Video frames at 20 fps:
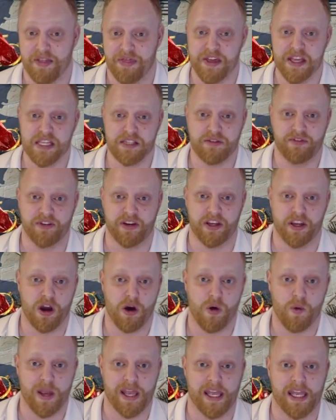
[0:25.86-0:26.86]
This
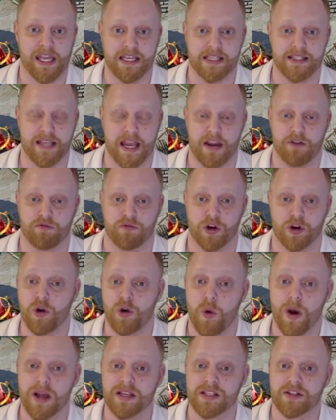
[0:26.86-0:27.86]
video is a
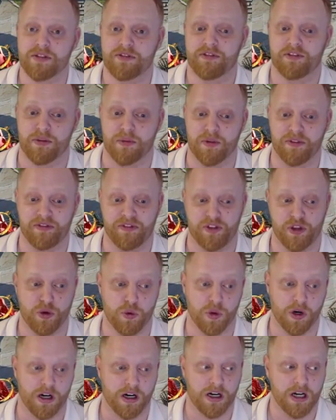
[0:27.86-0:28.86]
request from a
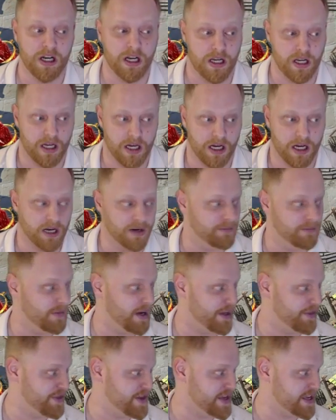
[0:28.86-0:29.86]
viewer.
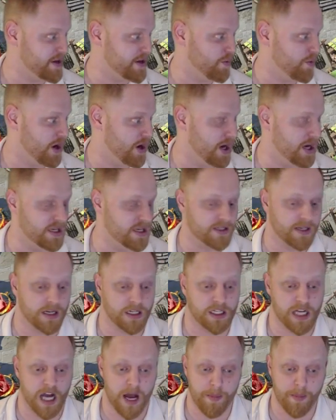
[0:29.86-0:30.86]
I think it was
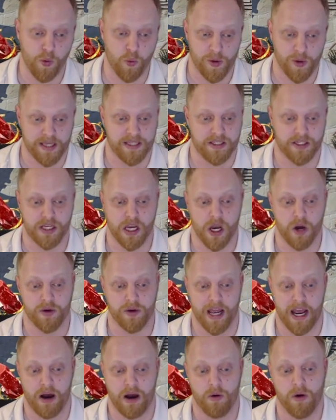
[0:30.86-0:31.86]
a couple weeks ago
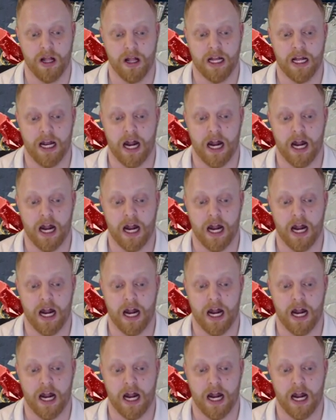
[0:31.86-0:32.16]
now.